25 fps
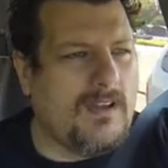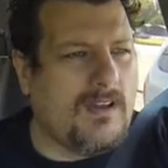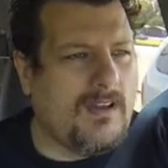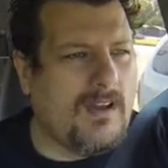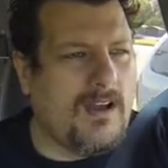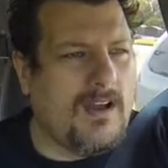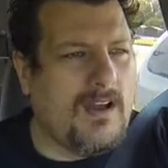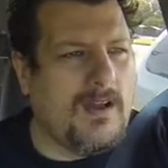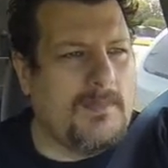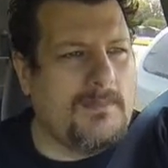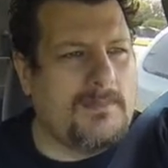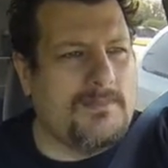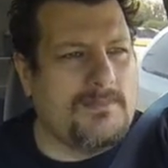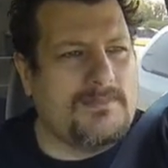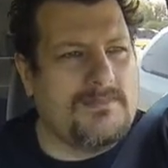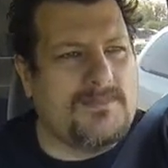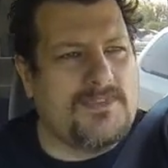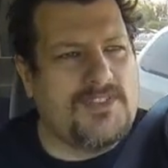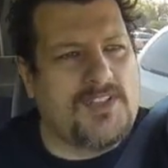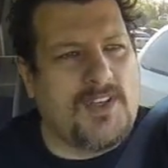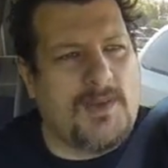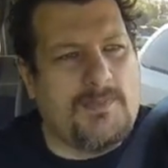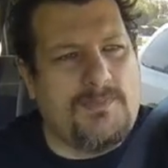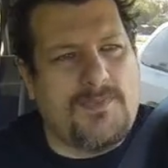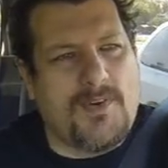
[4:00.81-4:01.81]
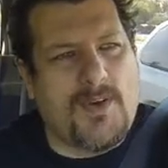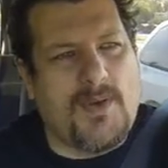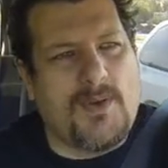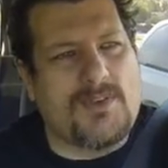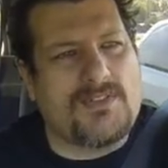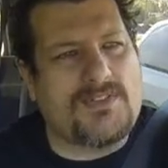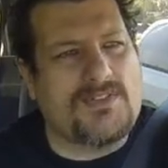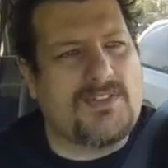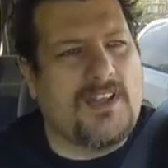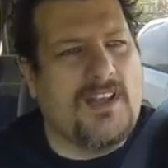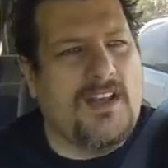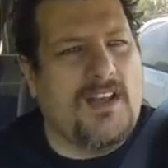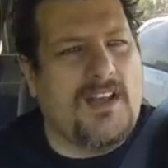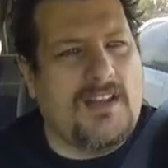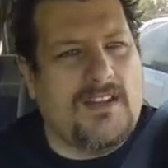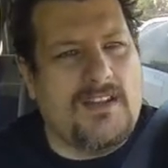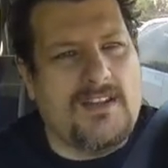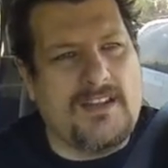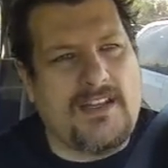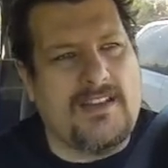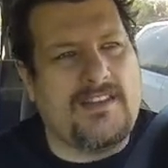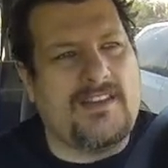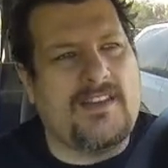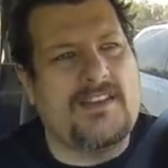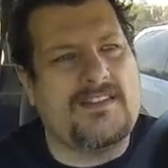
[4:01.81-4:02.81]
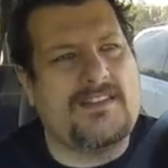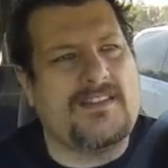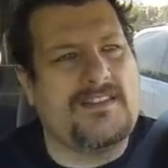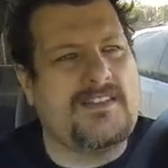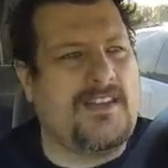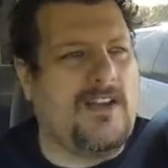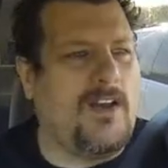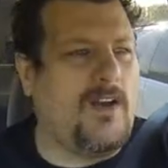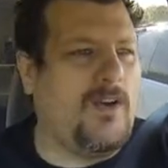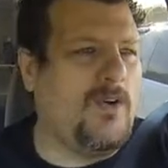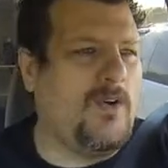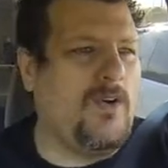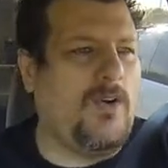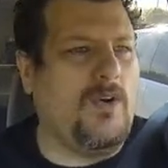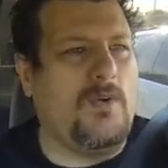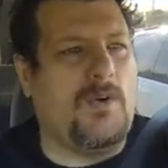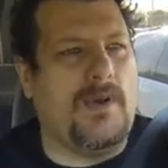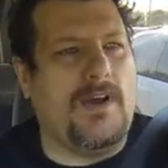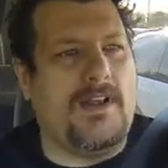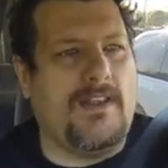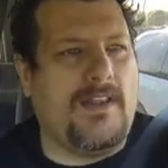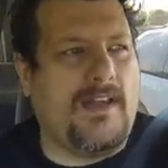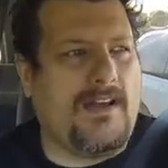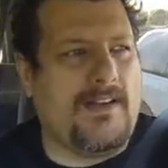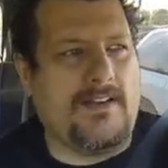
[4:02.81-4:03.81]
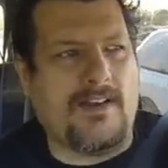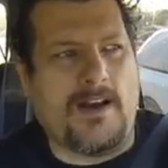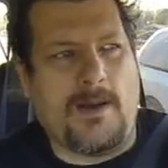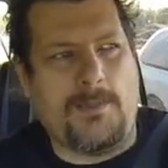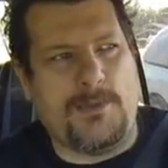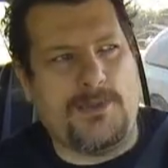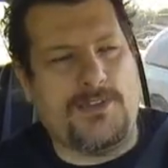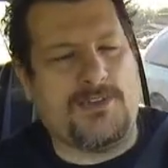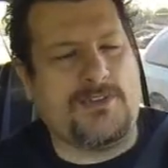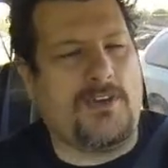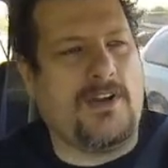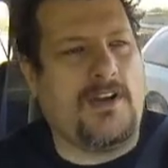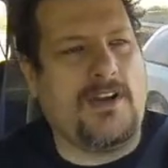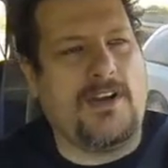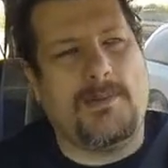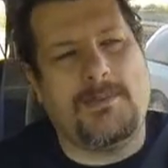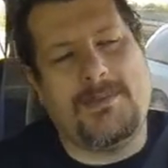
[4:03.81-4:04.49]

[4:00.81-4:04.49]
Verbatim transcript: Um, some folks look at this and say, "Oh, well, that copies Tron."